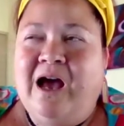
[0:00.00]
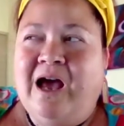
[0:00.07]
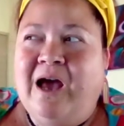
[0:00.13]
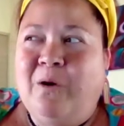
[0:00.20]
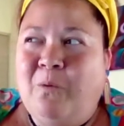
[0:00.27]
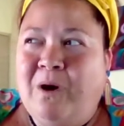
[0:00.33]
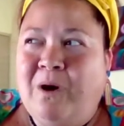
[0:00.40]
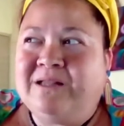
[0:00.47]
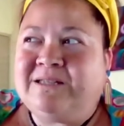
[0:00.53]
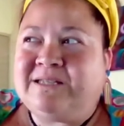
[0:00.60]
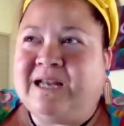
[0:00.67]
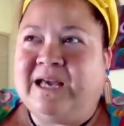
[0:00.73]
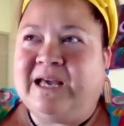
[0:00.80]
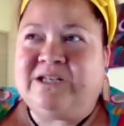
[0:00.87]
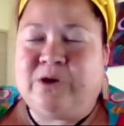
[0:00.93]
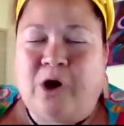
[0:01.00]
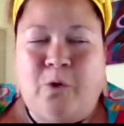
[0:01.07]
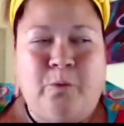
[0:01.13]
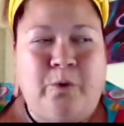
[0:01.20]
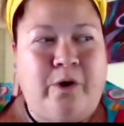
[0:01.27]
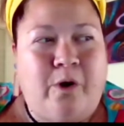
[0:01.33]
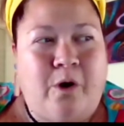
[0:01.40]
at one stage
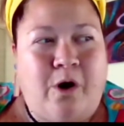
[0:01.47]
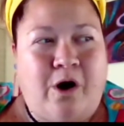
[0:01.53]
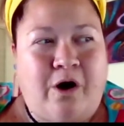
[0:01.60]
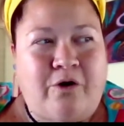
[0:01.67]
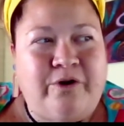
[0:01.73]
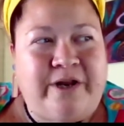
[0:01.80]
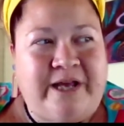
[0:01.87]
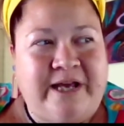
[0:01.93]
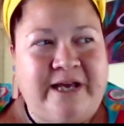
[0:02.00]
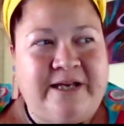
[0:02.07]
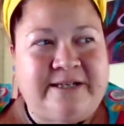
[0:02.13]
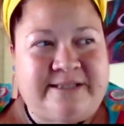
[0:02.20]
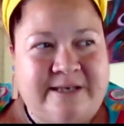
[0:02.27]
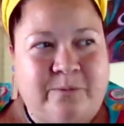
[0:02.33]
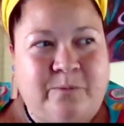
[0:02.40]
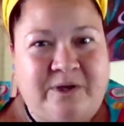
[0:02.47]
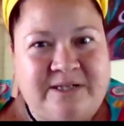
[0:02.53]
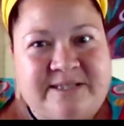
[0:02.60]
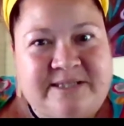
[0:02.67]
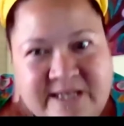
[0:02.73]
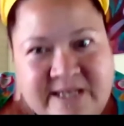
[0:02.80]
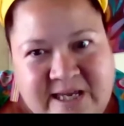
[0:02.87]
I could hear someone
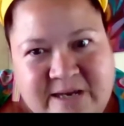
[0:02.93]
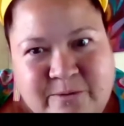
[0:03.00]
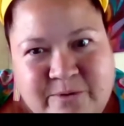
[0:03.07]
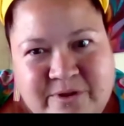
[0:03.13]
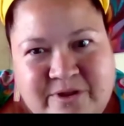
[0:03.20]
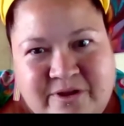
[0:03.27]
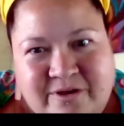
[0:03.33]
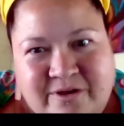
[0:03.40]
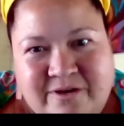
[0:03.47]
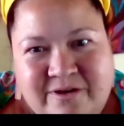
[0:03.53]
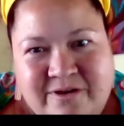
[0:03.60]
singing with you.